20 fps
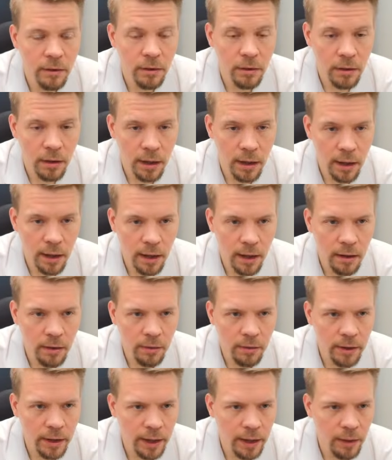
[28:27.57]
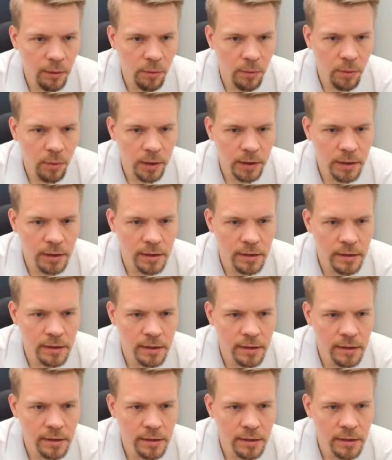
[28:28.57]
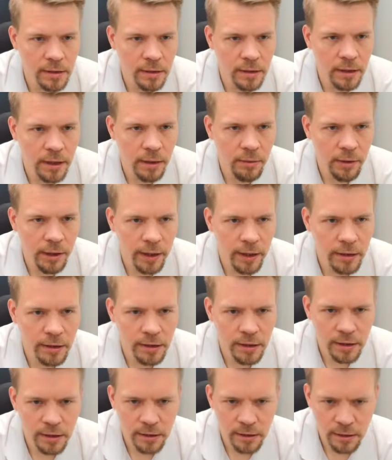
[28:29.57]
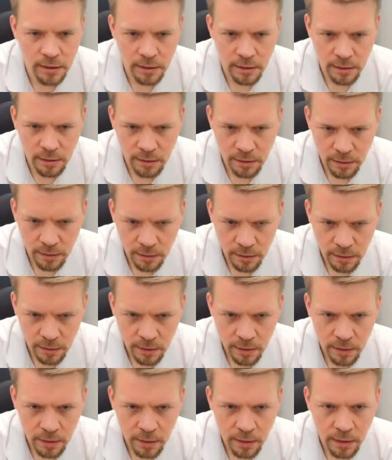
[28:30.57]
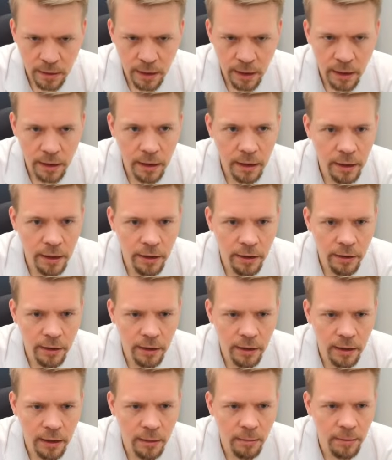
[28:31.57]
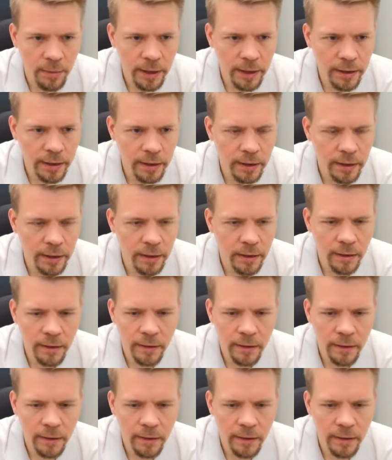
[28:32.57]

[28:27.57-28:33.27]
Aha, okay, what is this? Now I can just take here and come back.